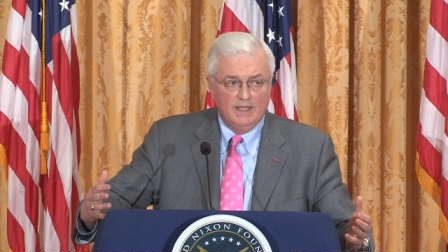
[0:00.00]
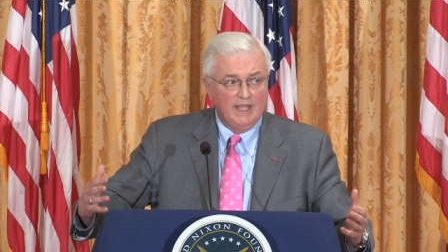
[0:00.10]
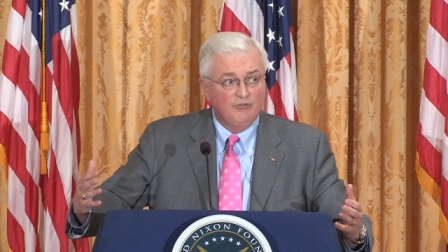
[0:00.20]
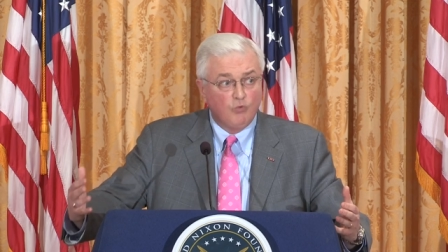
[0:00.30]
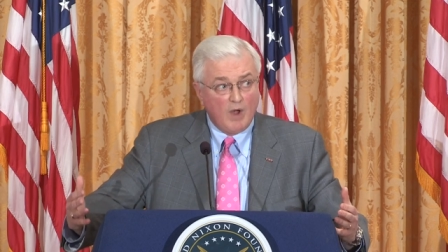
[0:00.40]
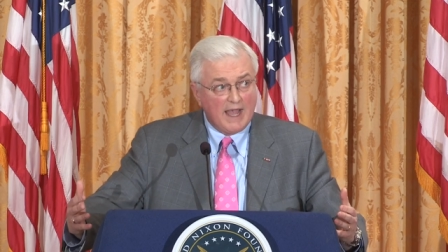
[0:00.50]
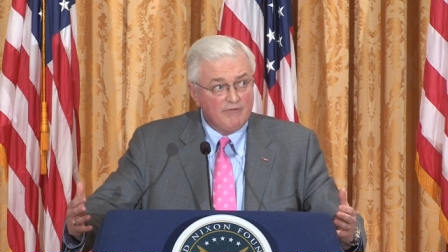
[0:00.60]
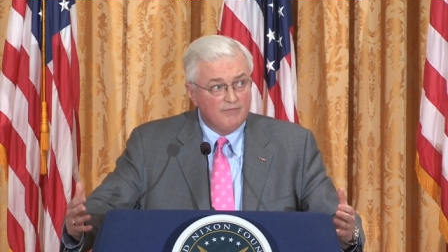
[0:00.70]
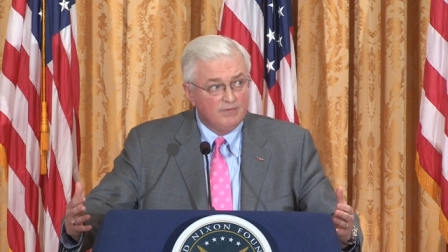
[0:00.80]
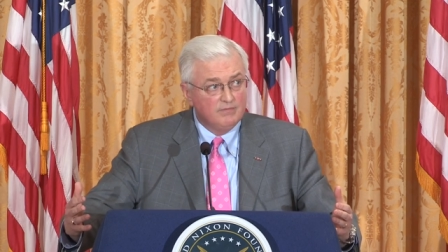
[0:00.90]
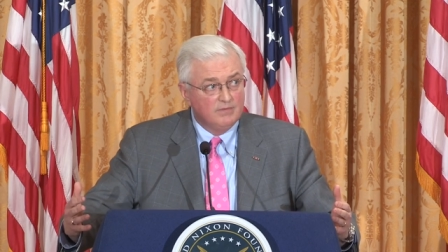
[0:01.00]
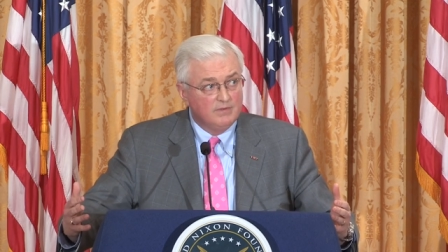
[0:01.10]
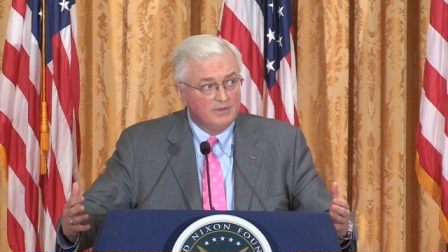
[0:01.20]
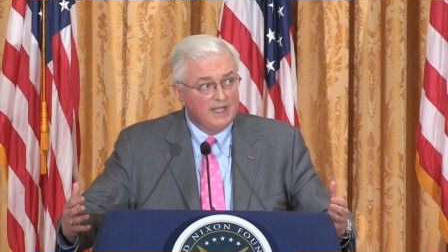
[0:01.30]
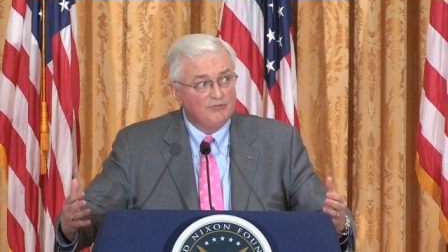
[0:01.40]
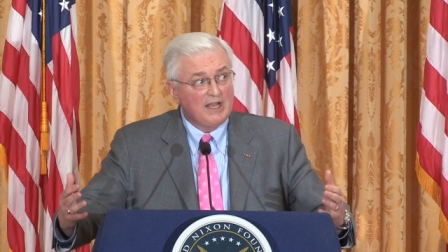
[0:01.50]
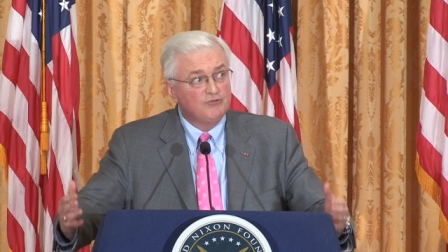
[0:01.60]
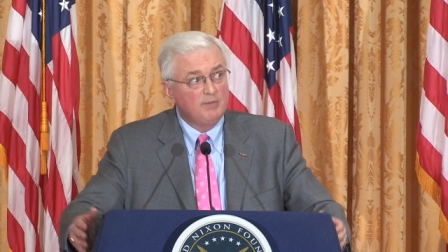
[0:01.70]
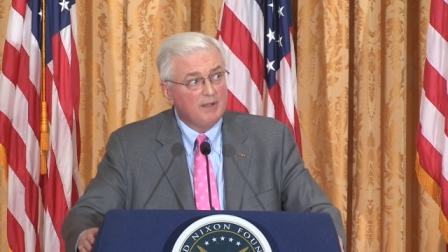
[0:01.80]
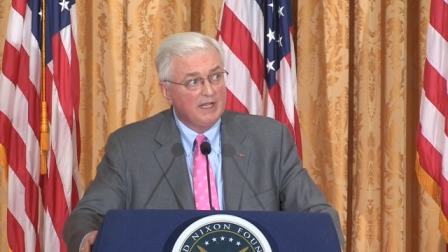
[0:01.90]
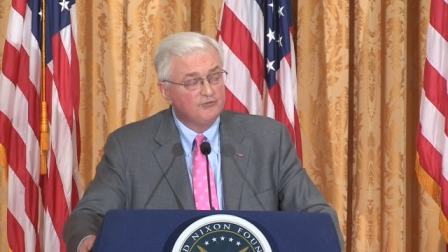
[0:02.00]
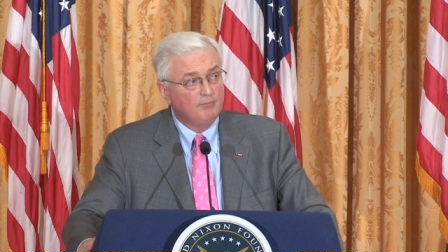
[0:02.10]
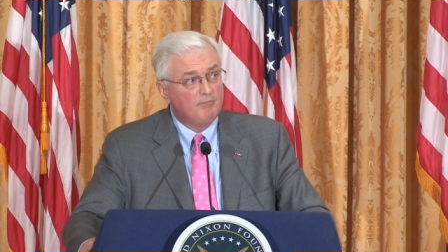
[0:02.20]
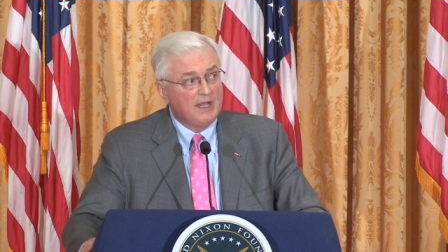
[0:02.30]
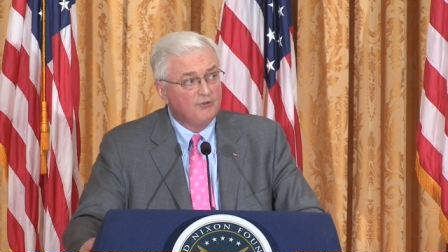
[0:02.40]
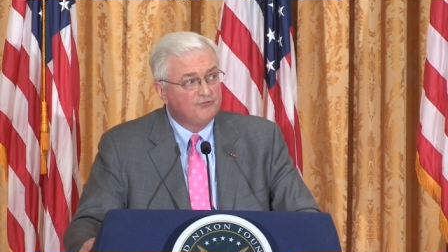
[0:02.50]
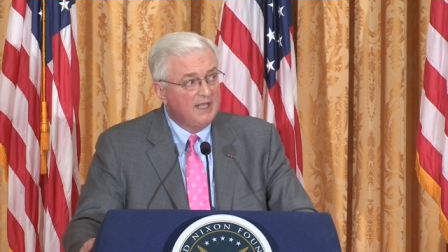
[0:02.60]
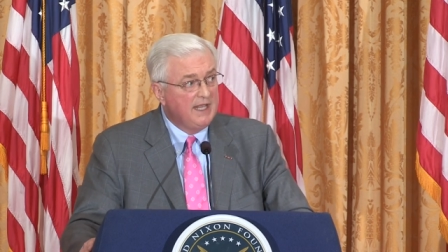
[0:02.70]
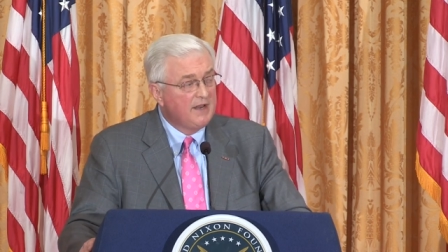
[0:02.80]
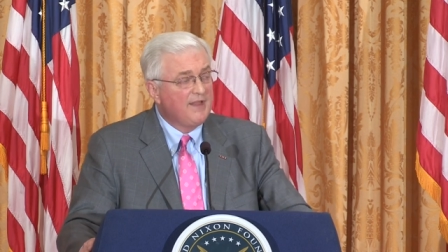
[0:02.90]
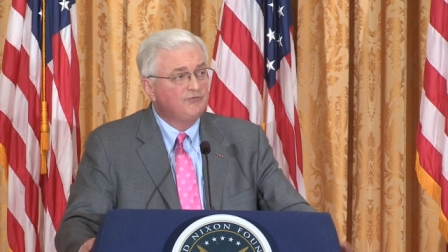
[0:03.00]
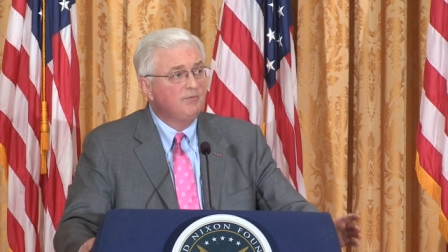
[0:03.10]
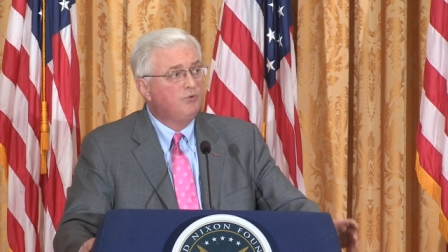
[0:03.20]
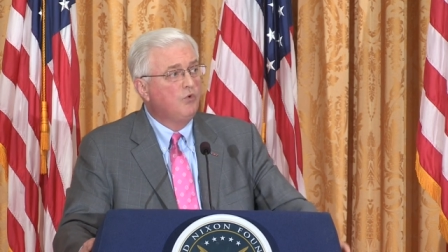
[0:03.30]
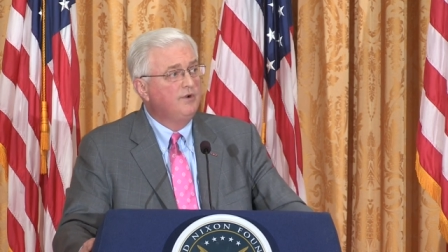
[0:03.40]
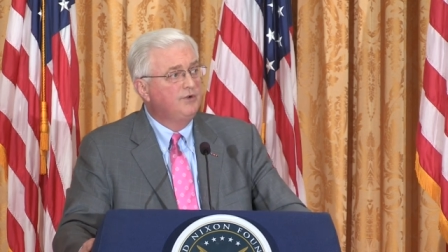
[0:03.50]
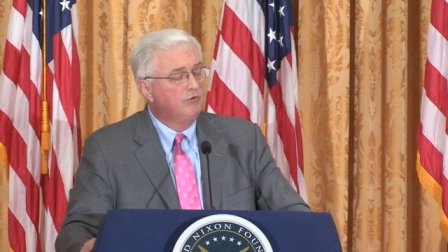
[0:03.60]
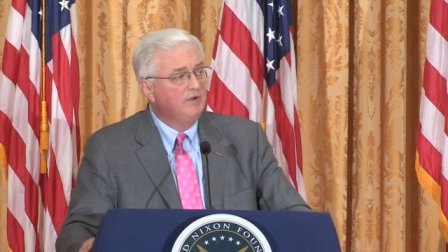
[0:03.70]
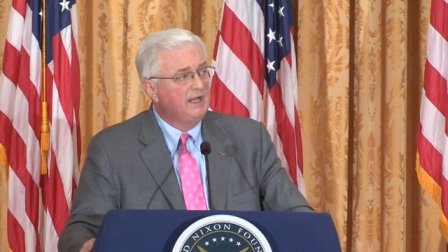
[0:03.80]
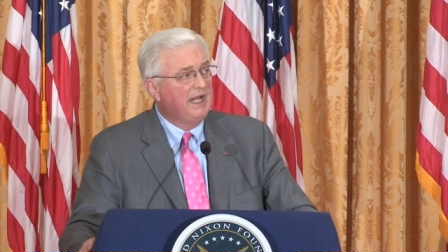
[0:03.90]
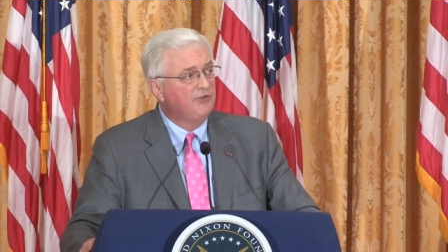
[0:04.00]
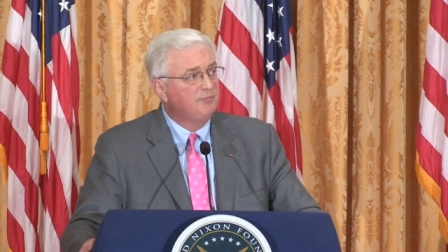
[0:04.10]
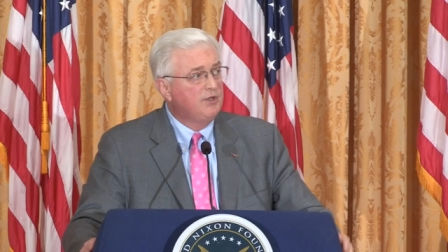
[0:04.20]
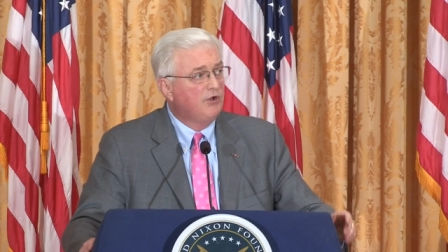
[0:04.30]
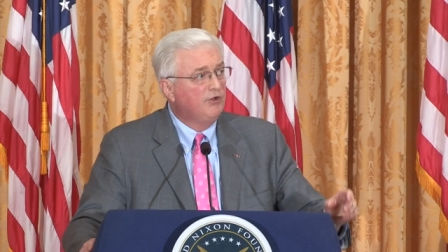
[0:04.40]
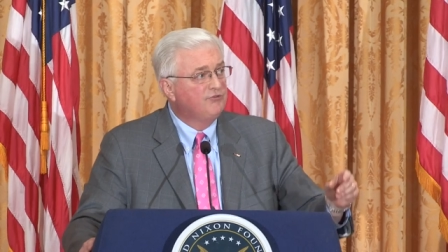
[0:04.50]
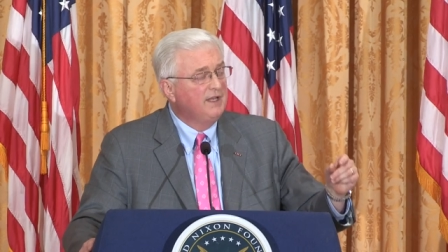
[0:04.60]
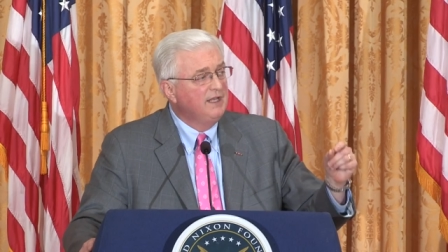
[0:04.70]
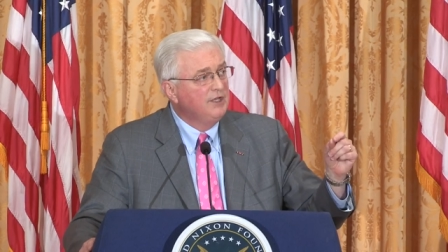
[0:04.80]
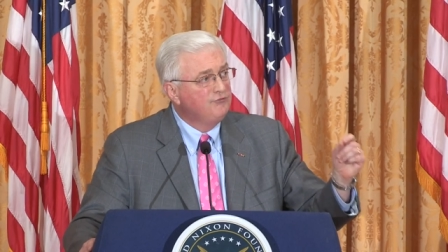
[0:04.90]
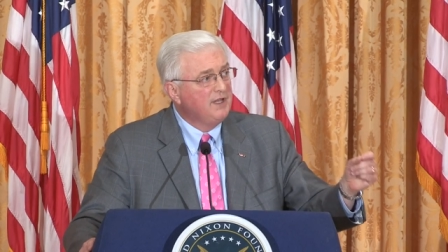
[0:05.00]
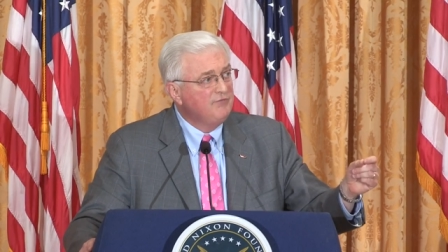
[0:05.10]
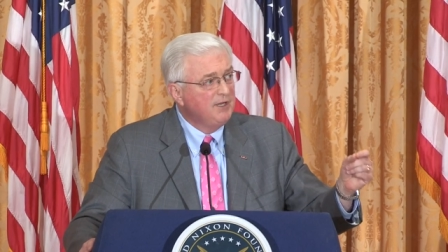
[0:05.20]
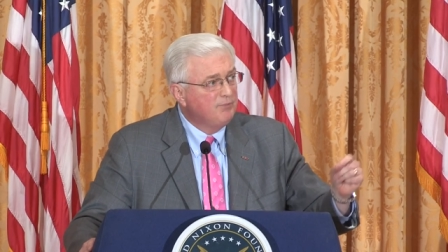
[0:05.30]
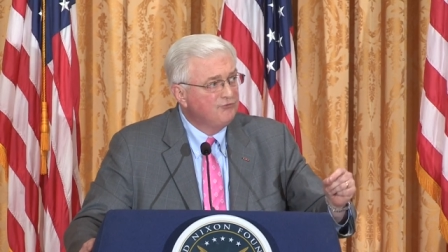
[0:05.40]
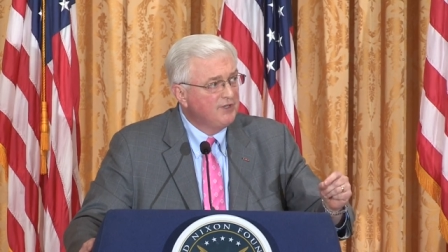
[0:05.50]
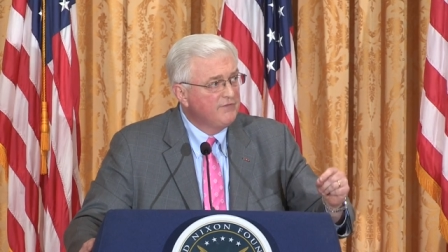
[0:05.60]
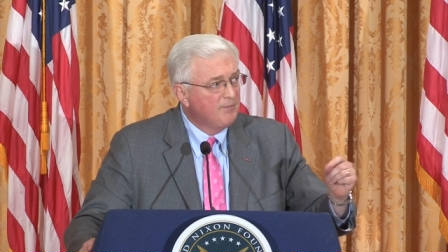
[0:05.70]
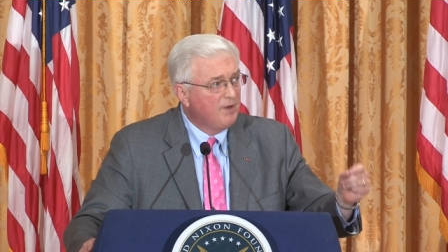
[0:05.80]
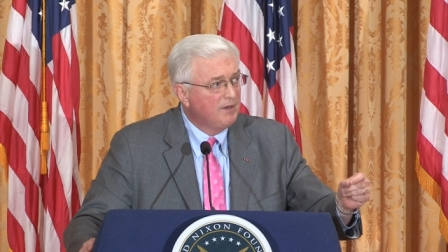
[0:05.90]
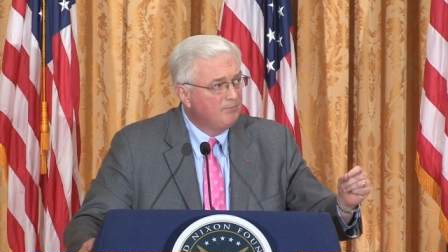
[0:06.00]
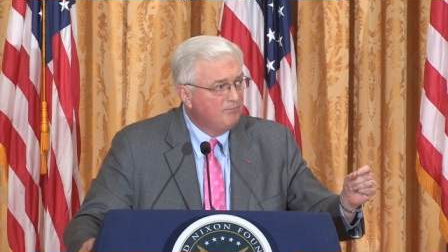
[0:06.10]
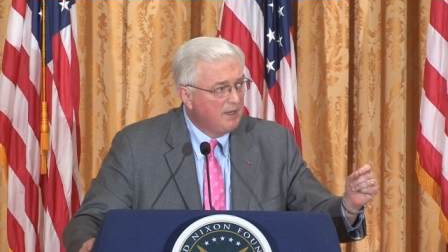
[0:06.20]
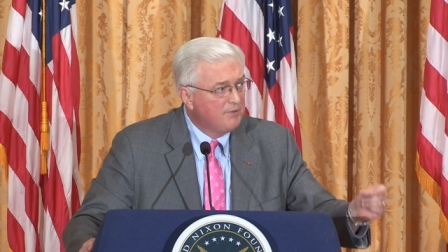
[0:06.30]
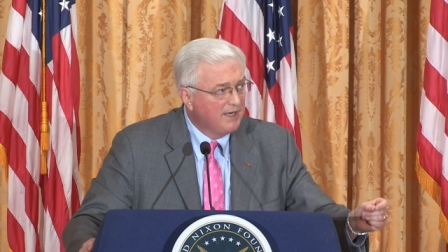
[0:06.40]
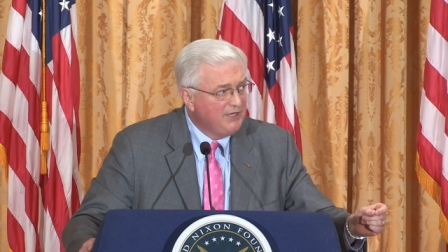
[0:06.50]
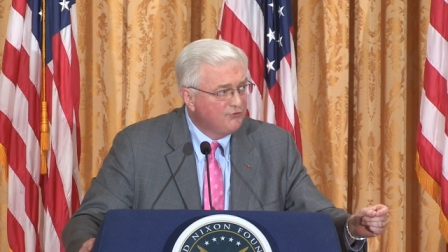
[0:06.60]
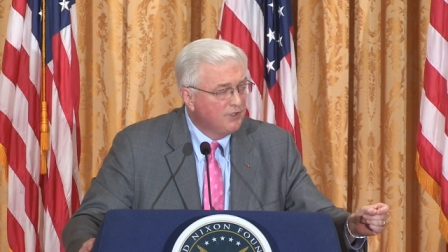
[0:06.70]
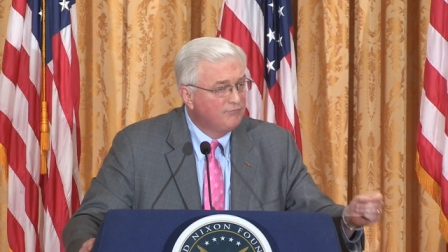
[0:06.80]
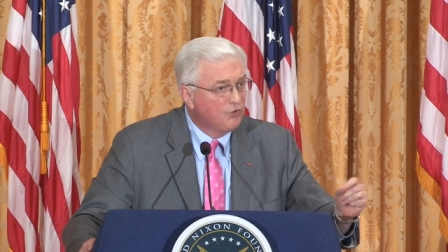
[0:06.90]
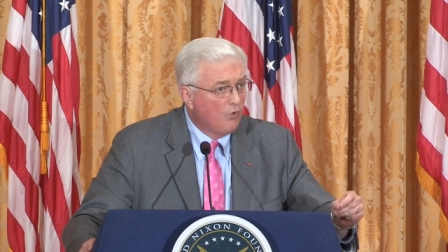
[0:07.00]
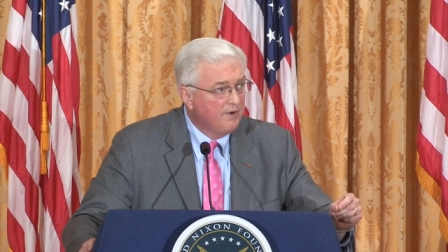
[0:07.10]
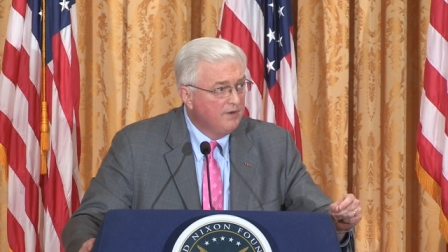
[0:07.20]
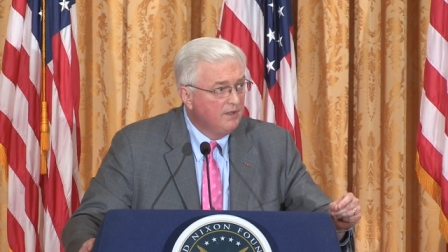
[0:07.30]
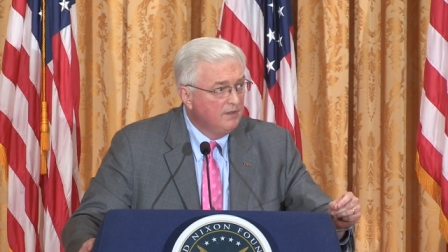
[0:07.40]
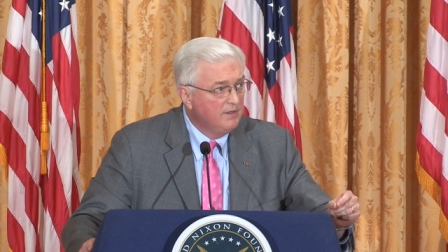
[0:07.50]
His wife, is actually Palestinian. And that's important to realize because 70% of the population of Jordan